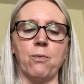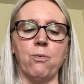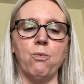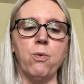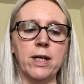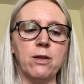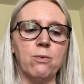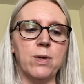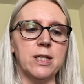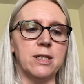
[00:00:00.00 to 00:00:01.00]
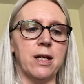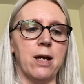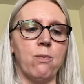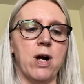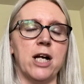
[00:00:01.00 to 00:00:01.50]
One of the ones that I
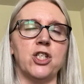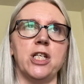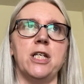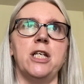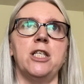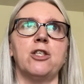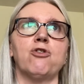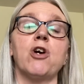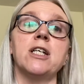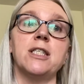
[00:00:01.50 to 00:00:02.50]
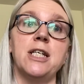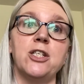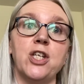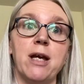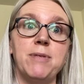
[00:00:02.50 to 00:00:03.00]
watch is
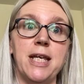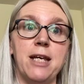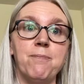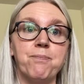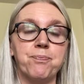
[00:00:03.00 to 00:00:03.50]
Xstitch MD.